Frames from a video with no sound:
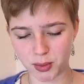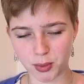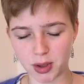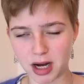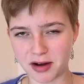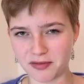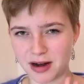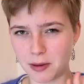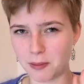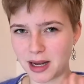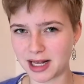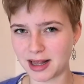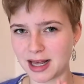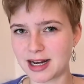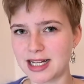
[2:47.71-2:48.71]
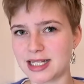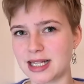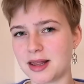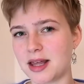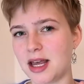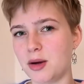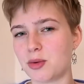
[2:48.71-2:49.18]
what I found back then is that
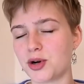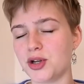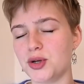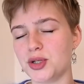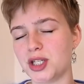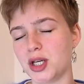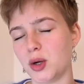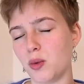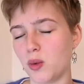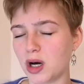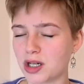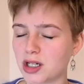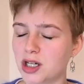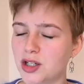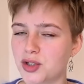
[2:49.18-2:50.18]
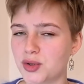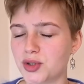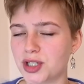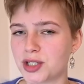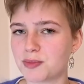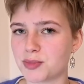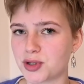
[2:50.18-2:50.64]
they were using
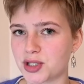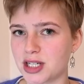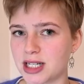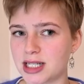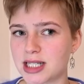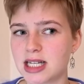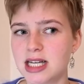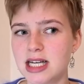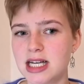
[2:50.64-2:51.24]
100%